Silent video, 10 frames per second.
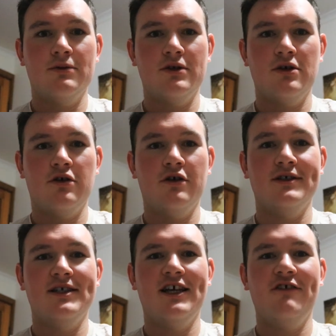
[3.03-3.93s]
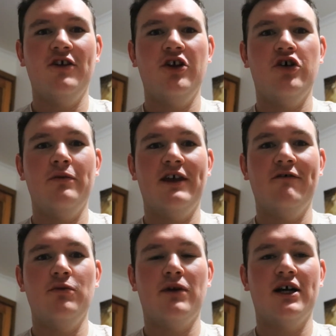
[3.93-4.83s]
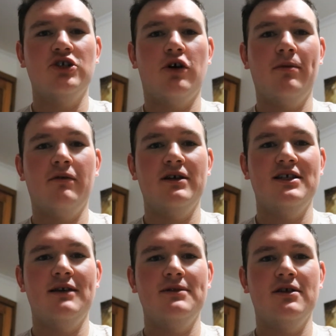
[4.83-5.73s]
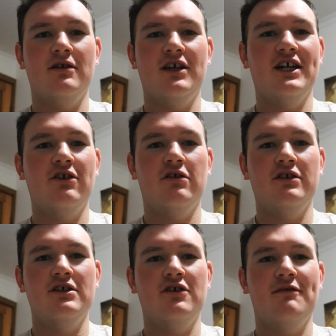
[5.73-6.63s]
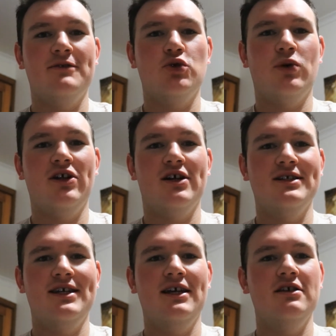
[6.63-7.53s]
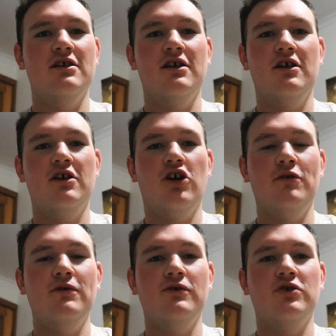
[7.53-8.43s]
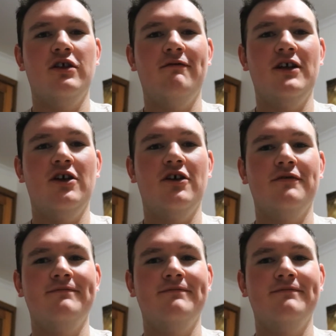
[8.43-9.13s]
What's going on? In today's video, I'll be giving my top 3 tips on how to grow on Instagram in 2019. Hope you enjoy the video.